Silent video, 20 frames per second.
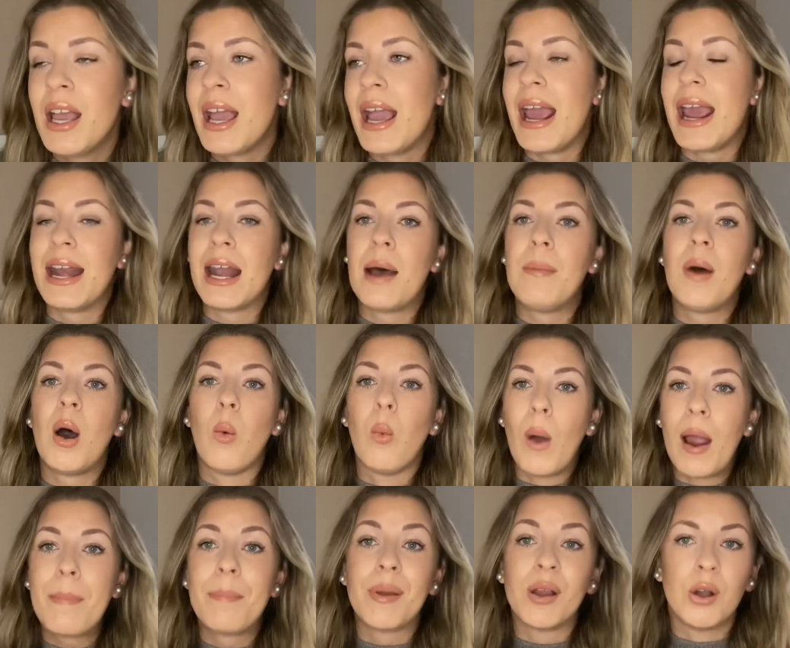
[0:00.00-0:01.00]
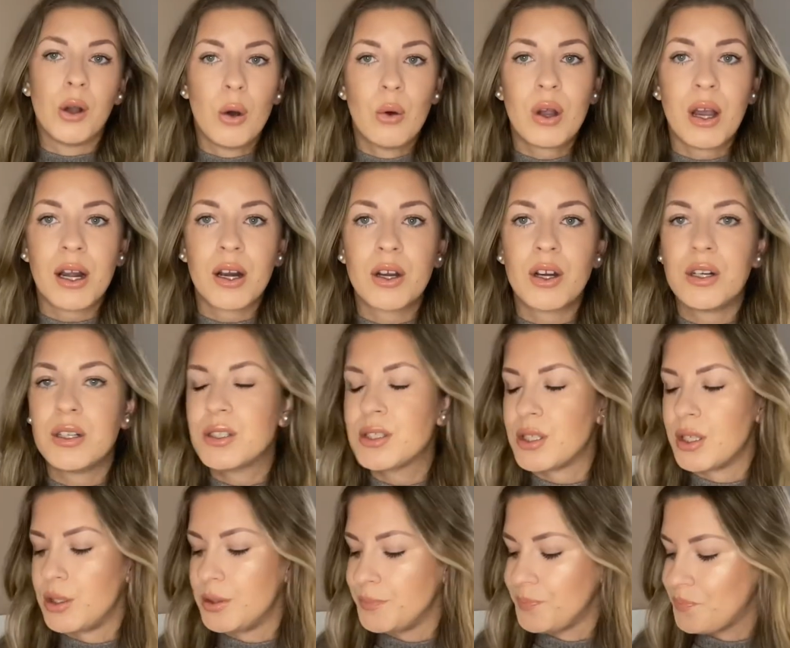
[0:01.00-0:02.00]
And I'm a wipe and go kind of girl.
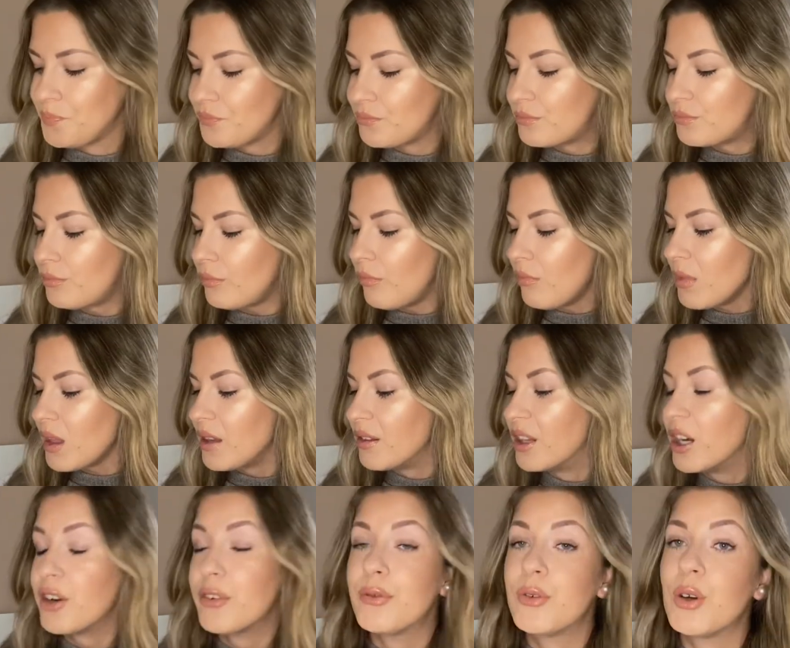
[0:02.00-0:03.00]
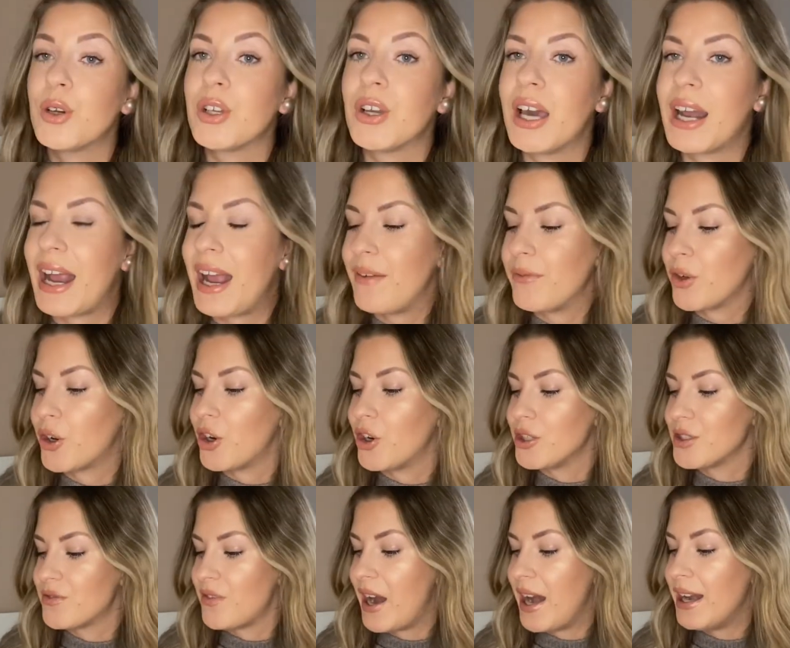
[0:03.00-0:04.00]
So therefore, you gotta have your
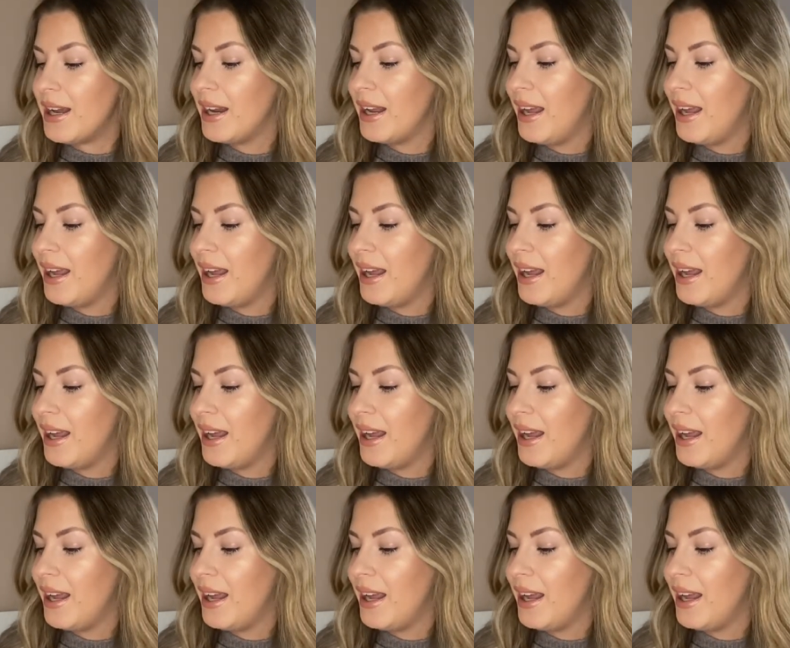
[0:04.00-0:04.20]
girls, right?